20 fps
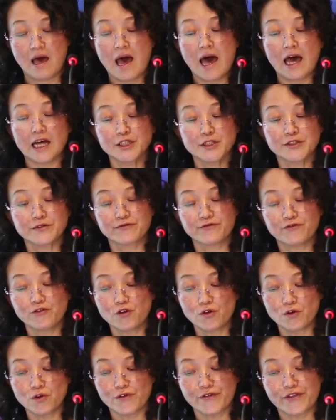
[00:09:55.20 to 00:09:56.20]
As
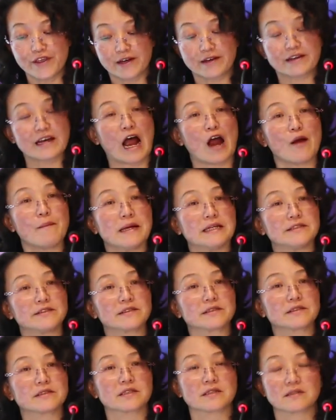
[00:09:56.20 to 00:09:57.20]
for the
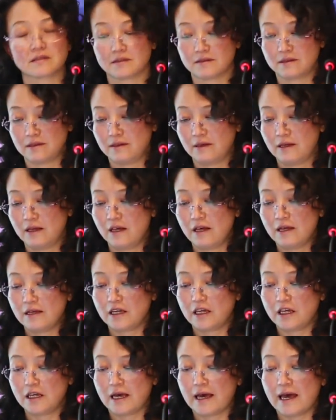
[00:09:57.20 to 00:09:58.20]
government,
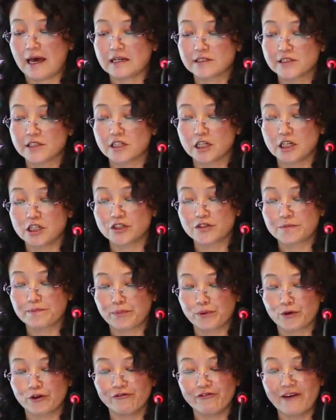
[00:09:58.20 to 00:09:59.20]
as it
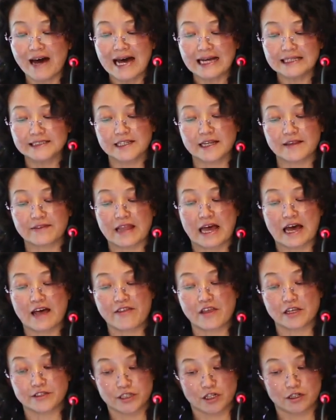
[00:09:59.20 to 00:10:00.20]
provides
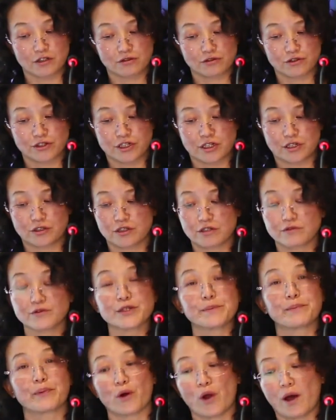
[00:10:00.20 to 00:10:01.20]
another solution to
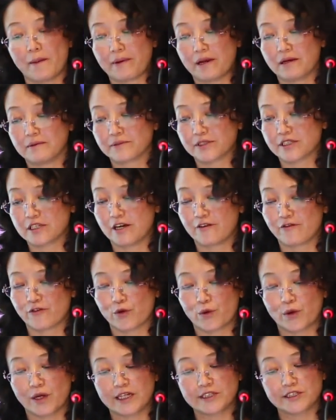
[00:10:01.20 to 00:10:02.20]
the problems of
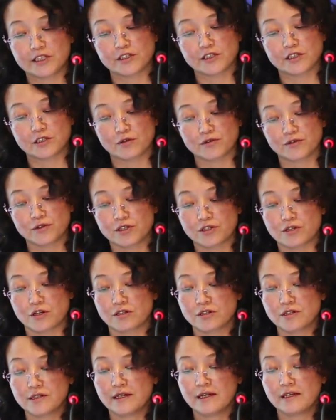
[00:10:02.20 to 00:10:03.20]
the region's
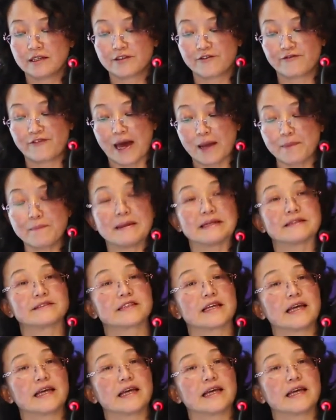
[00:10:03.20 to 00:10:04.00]
social development